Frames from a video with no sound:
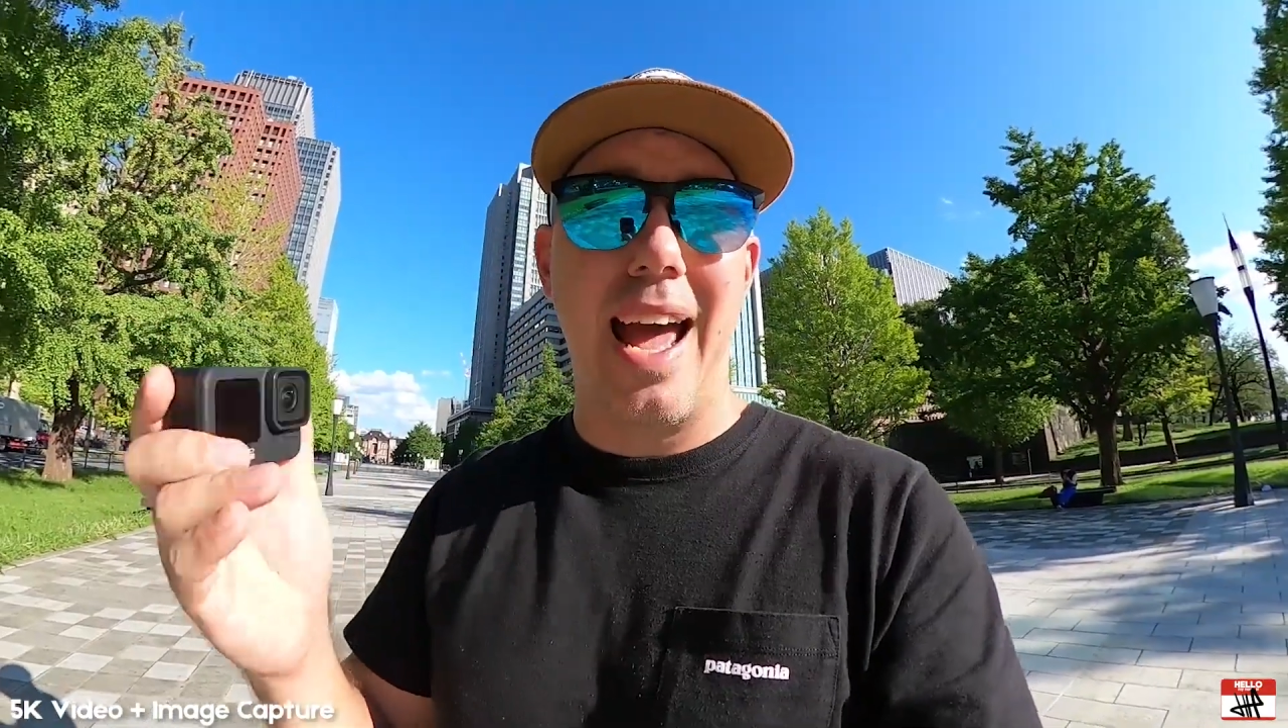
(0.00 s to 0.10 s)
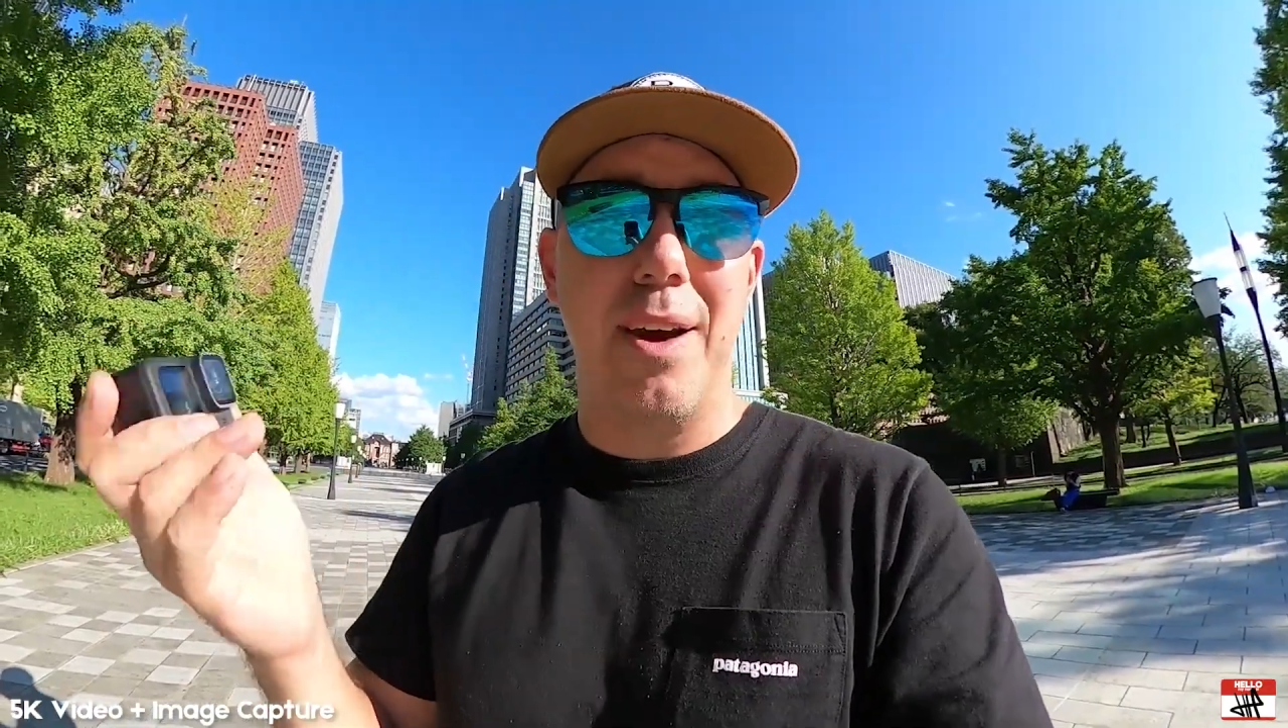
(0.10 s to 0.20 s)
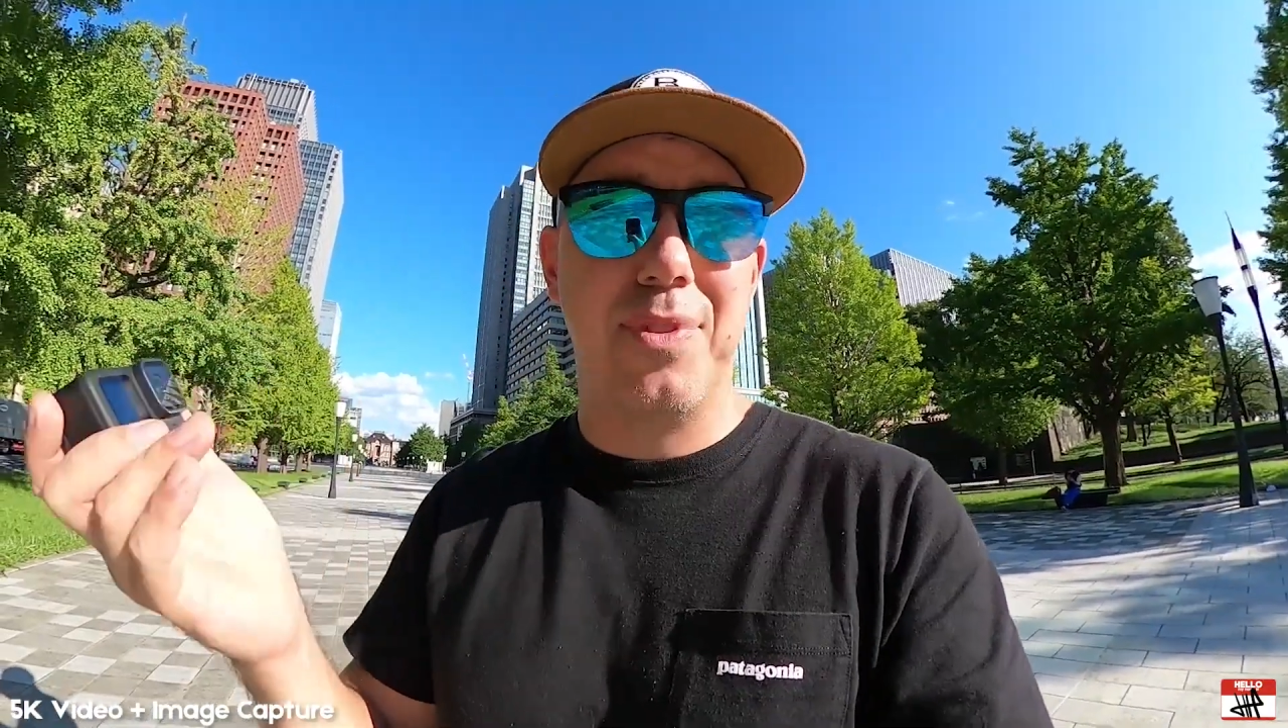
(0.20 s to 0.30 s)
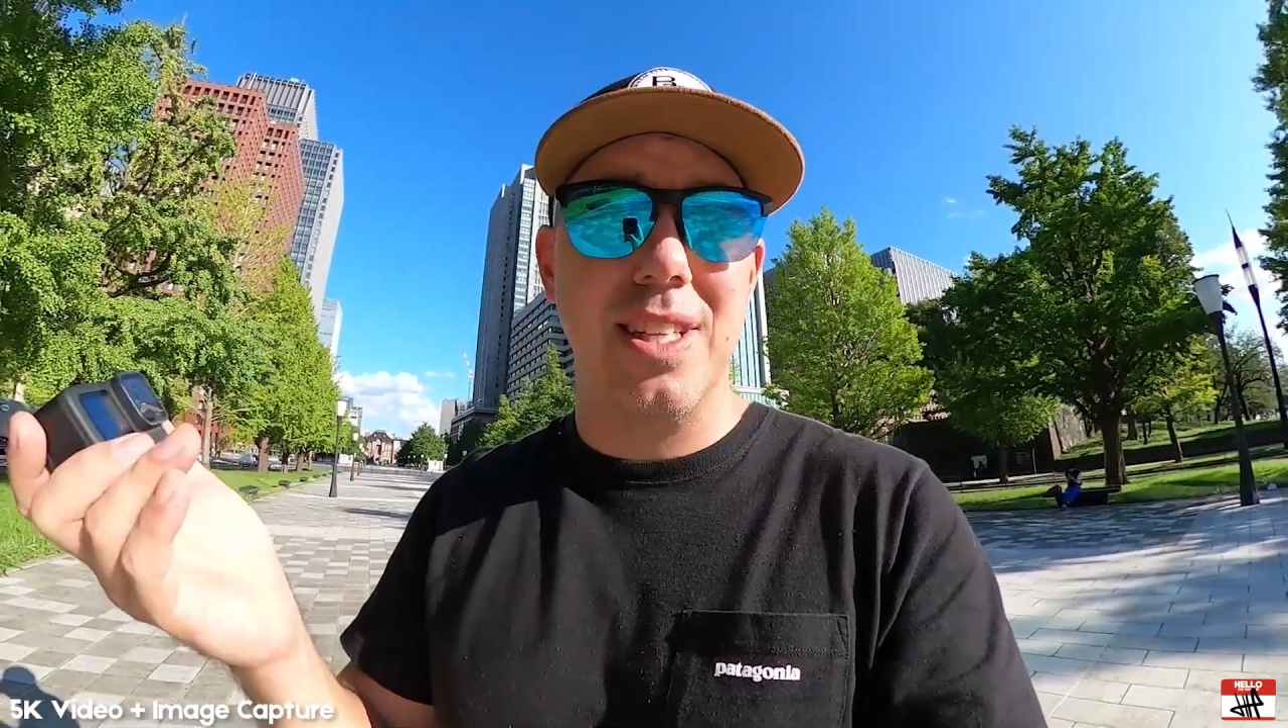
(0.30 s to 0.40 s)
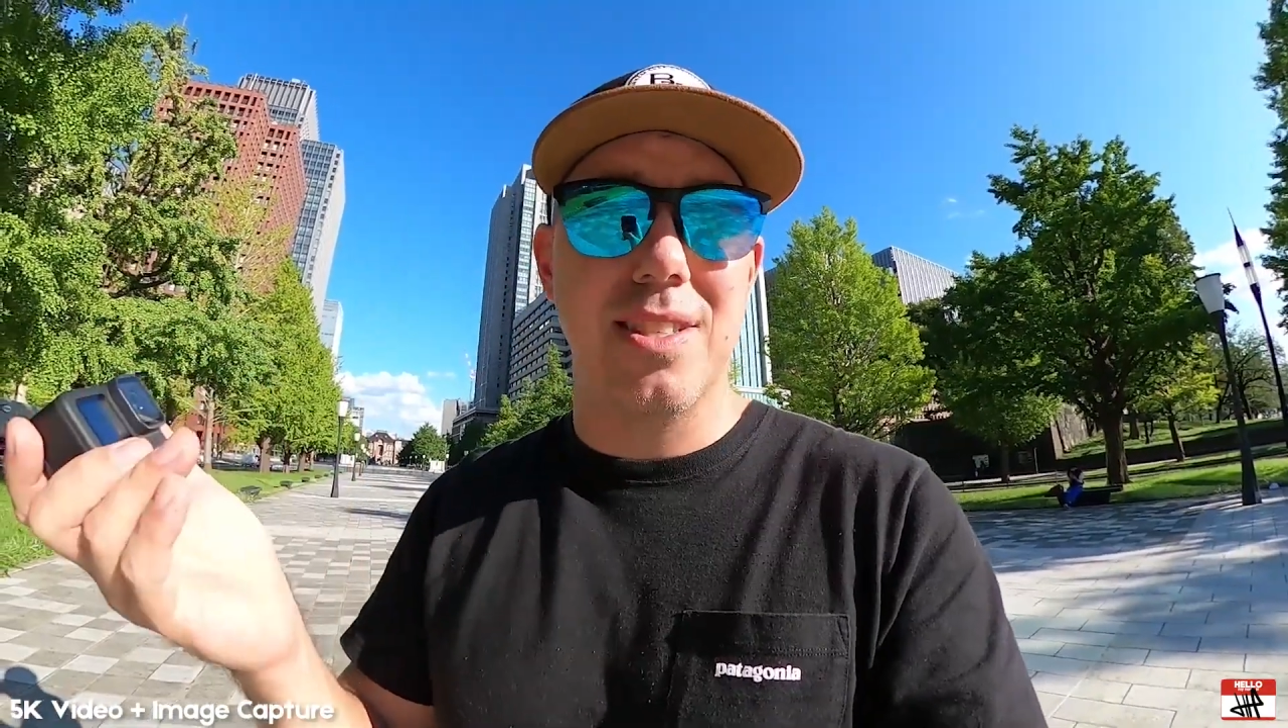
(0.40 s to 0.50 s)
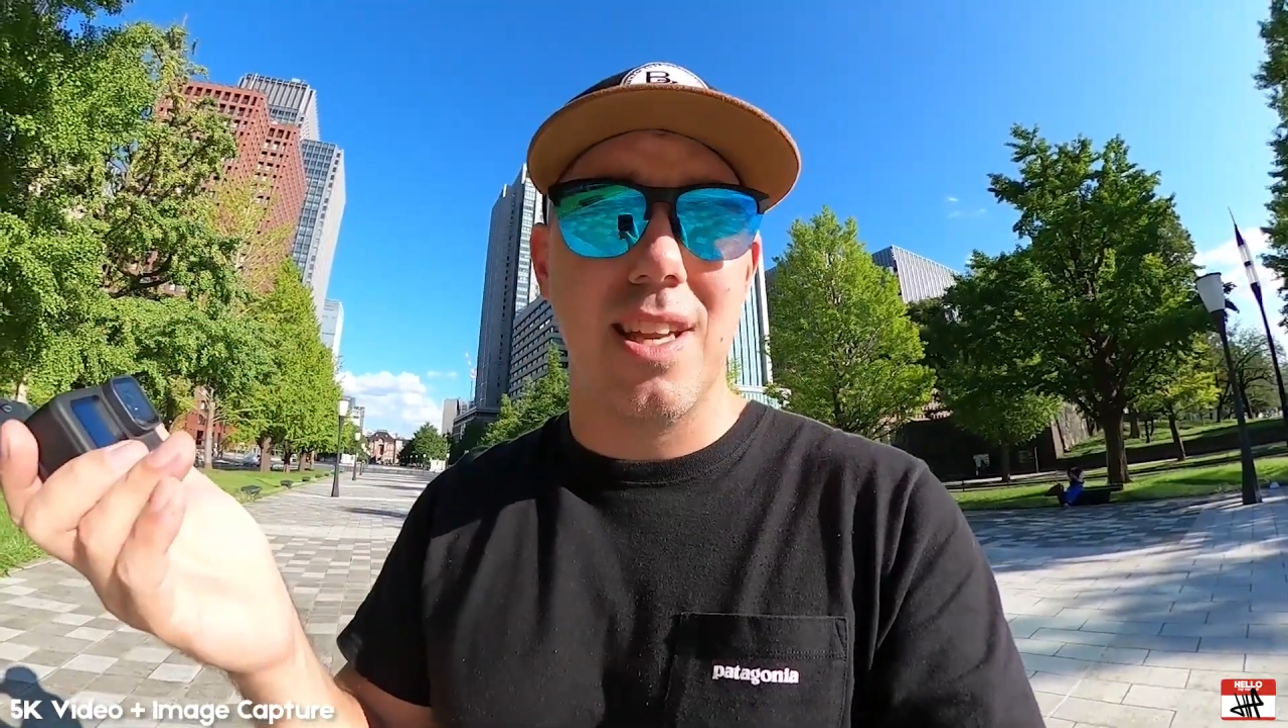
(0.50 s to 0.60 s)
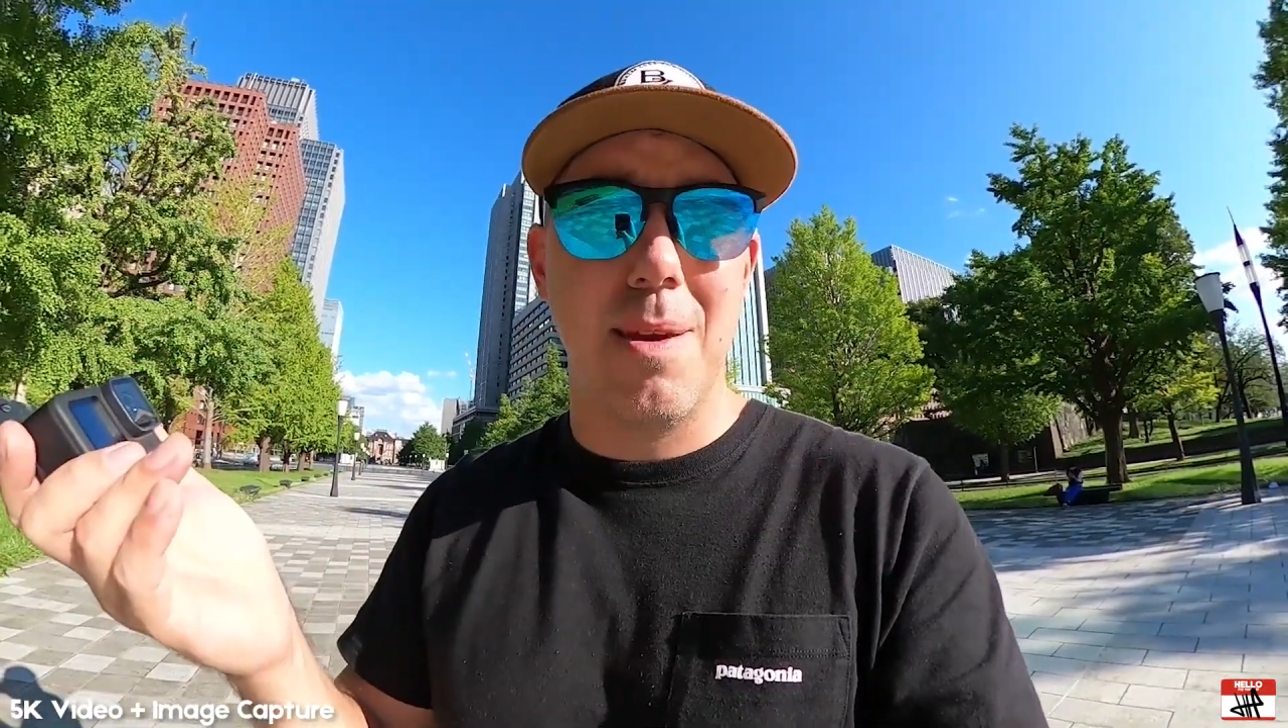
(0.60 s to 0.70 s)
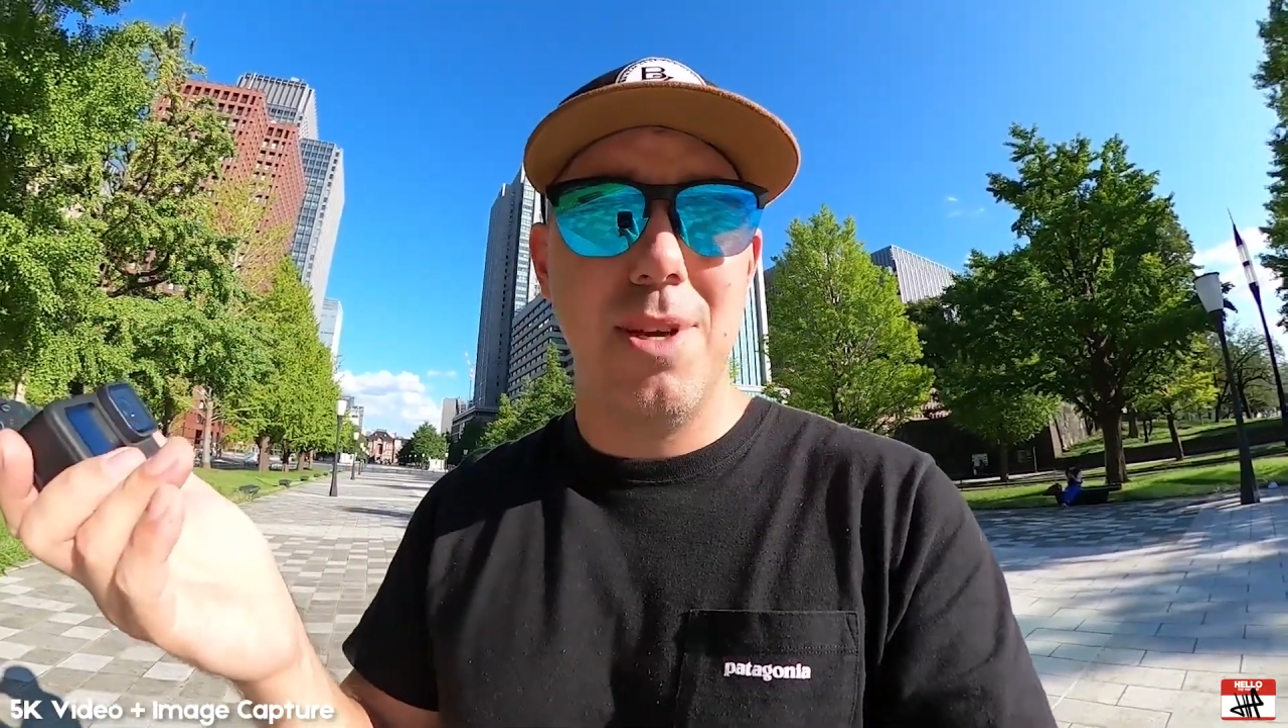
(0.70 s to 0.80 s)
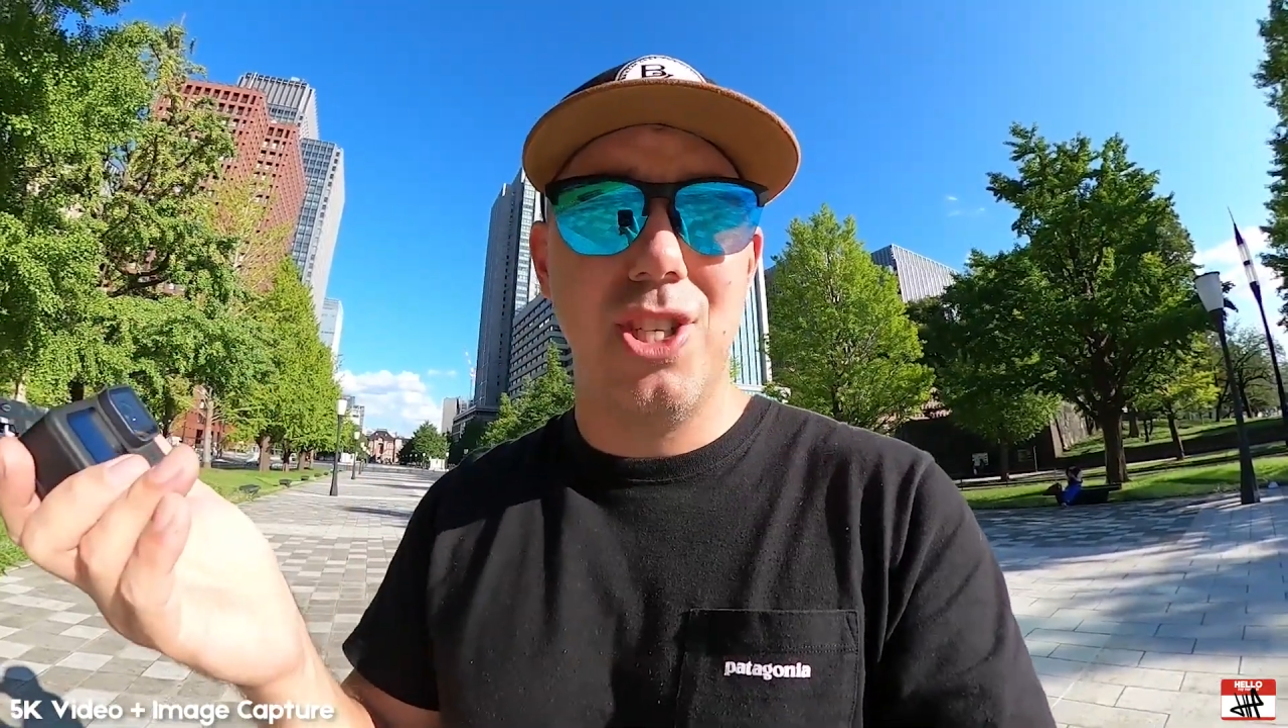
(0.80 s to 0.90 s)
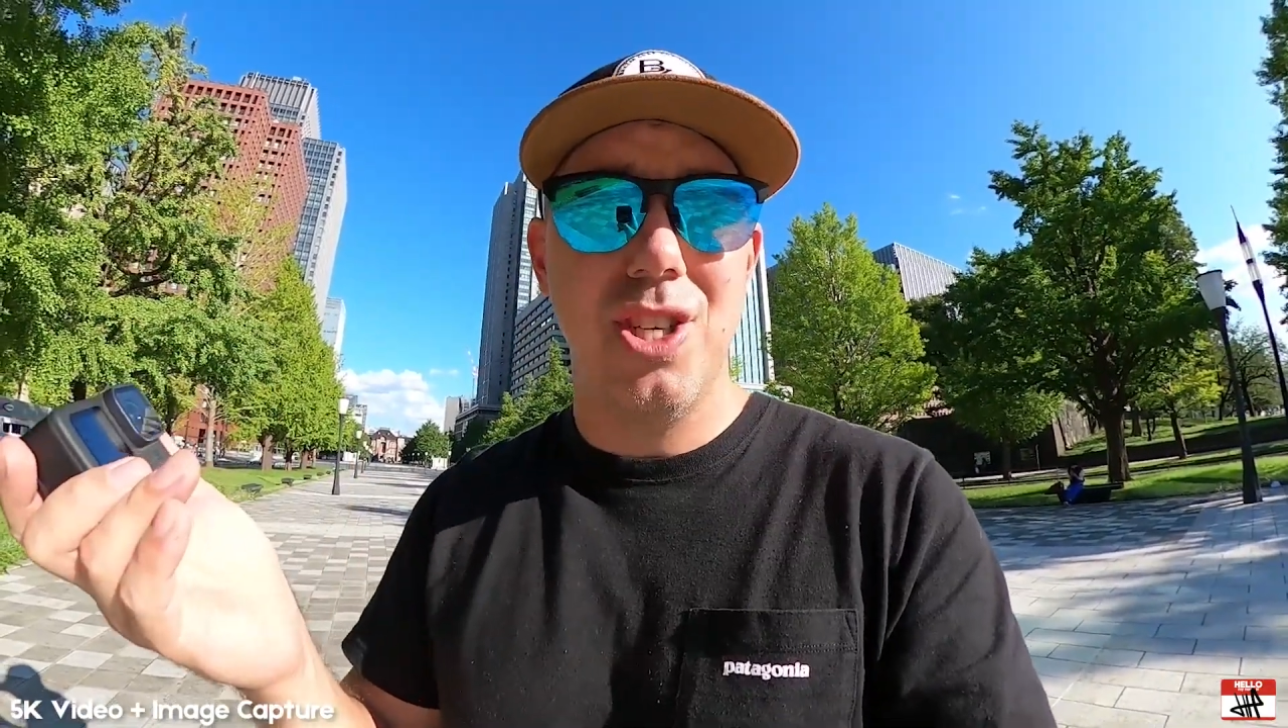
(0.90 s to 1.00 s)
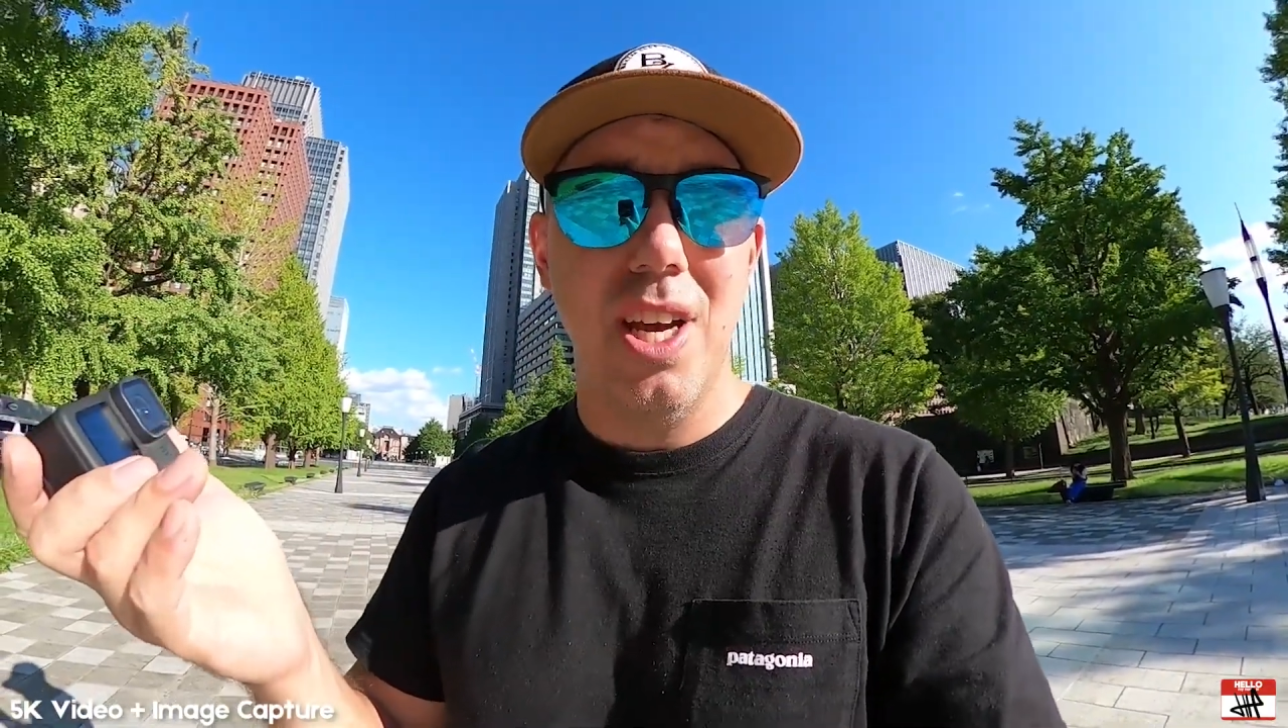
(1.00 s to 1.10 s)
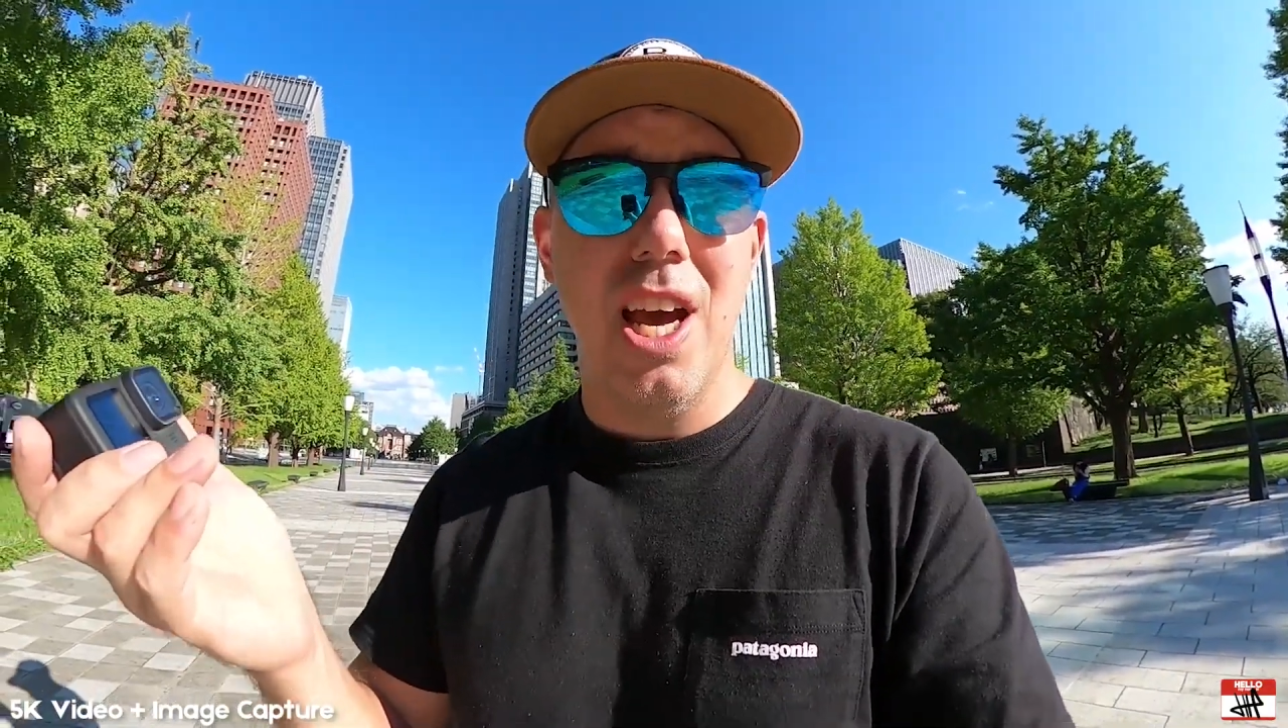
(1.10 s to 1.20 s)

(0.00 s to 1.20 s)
half-decent image,